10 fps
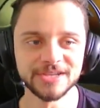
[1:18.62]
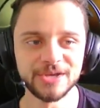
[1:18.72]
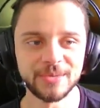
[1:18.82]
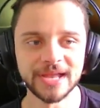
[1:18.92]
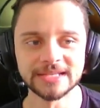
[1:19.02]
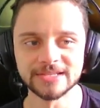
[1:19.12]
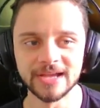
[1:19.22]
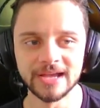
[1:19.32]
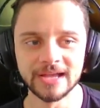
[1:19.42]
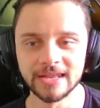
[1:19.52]
current
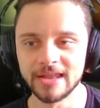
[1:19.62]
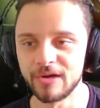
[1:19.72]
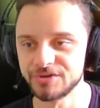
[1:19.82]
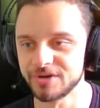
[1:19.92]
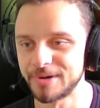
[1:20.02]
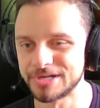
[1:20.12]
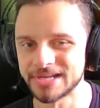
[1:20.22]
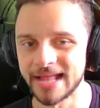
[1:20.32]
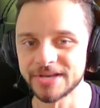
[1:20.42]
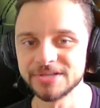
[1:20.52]
launcher
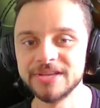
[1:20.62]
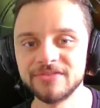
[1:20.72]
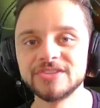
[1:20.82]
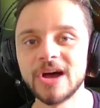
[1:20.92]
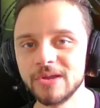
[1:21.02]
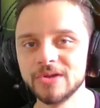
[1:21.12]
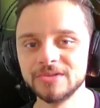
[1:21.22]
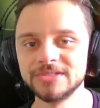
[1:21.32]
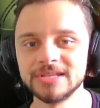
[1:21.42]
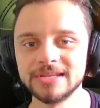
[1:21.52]
project. Actually, if you
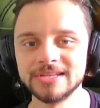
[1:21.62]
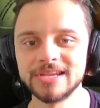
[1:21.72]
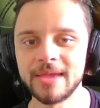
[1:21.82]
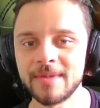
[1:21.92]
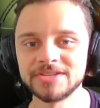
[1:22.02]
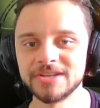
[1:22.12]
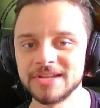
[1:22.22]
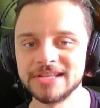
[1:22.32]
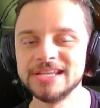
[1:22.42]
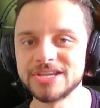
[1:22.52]
download the game
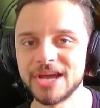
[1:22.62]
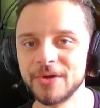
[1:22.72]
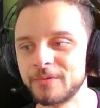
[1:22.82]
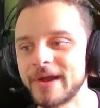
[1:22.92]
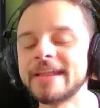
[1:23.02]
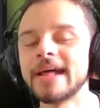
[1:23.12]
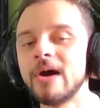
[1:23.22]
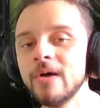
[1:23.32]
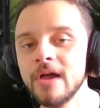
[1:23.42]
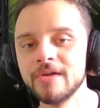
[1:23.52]
engine on itch.io right
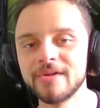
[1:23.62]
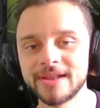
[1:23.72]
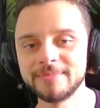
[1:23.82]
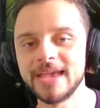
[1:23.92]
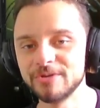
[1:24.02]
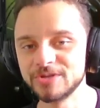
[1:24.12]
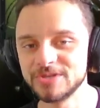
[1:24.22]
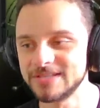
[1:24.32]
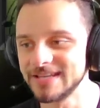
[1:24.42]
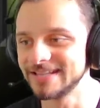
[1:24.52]
now, you're gonna be able
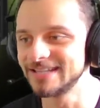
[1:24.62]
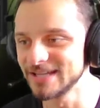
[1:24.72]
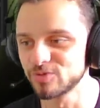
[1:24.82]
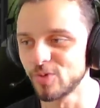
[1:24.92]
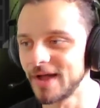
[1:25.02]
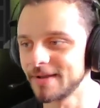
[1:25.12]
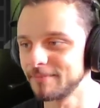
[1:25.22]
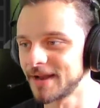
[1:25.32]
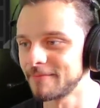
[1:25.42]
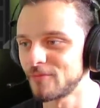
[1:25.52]
to see this one,
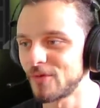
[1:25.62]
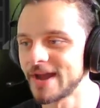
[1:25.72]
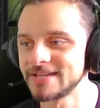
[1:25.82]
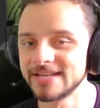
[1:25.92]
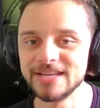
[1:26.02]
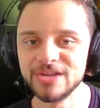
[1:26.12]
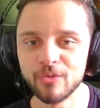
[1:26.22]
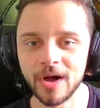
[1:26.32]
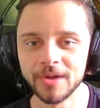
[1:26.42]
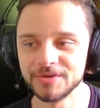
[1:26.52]
but I'm writing a
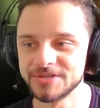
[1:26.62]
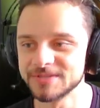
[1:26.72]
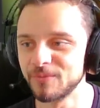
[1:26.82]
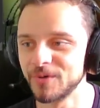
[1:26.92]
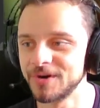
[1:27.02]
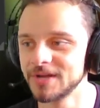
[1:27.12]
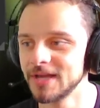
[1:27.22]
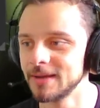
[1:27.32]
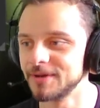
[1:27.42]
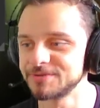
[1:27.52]
new one which is
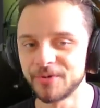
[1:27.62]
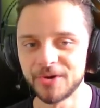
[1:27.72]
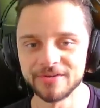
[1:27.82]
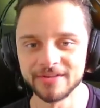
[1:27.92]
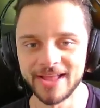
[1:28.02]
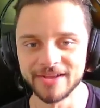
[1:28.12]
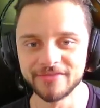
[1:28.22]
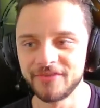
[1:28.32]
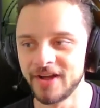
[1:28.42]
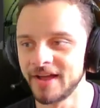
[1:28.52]
much more
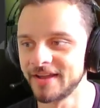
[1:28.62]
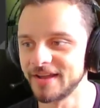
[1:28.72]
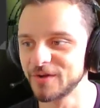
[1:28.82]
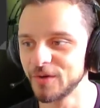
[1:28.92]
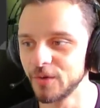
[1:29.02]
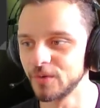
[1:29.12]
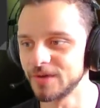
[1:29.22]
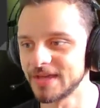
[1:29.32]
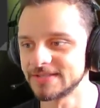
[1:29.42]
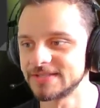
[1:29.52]
like fun and cool.
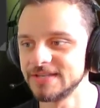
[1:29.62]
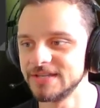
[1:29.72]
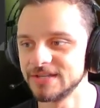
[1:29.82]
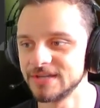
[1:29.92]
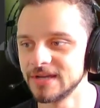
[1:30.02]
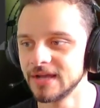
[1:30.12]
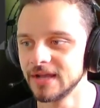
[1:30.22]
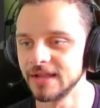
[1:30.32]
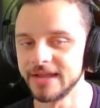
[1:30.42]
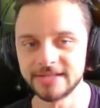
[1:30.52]
You can see the
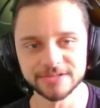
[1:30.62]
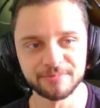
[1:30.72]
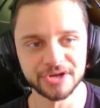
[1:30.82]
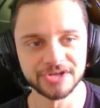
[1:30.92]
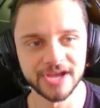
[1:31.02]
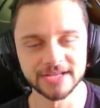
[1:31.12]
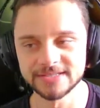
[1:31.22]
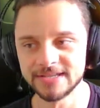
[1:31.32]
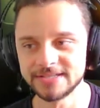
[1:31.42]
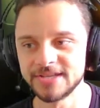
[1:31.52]
latest
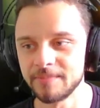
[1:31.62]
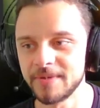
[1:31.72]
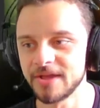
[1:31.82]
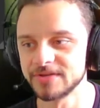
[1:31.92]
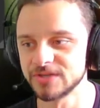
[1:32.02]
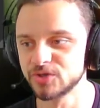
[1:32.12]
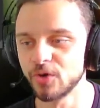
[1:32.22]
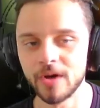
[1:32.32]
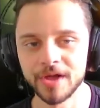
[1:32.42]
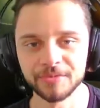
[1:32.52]
projects, the thumbnails, and
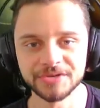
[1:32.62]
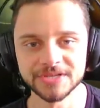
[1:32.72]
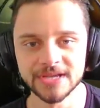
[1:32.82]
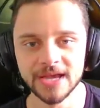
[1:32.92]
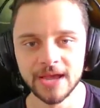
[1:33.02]
so on, which is